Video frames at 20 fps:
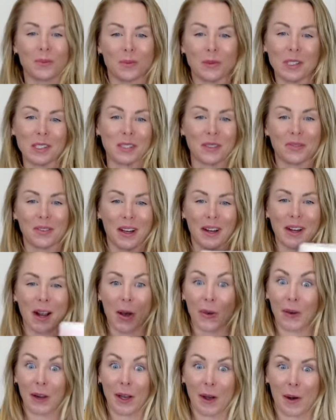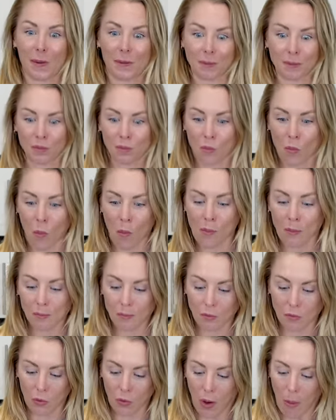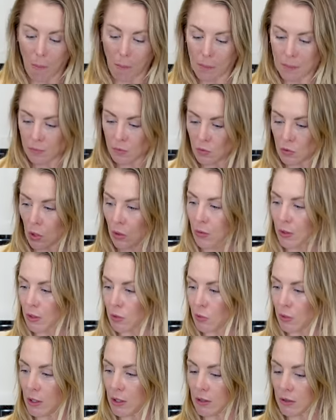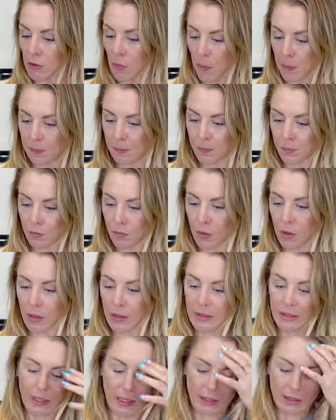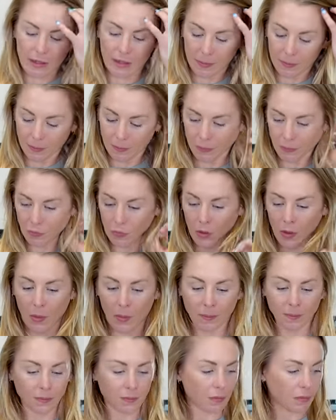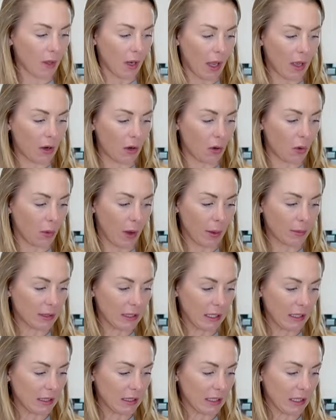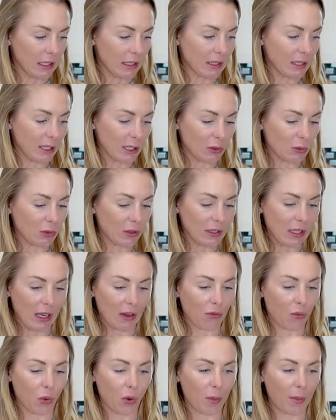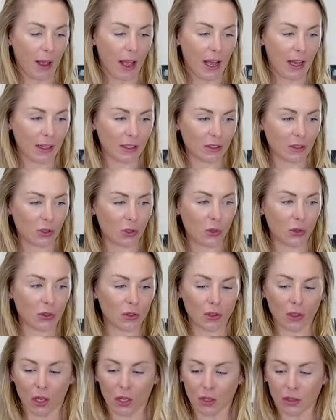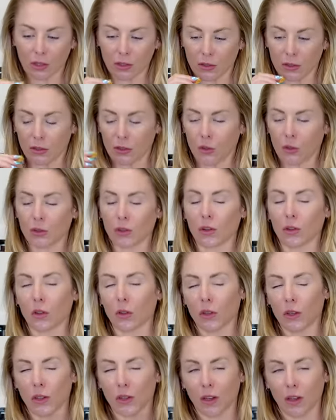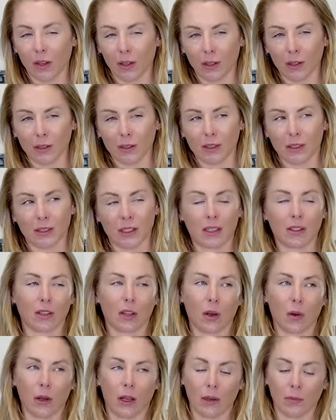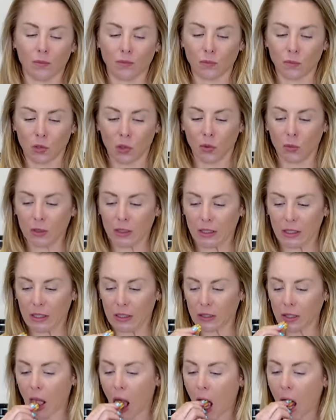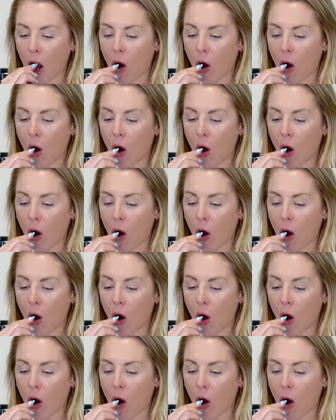We have to find out now. Okay, so this was six, I don't know why I'm saying six. This was like four bags, two hundred dollars, two hundred thirty dollars, because I had to go in, two receipts.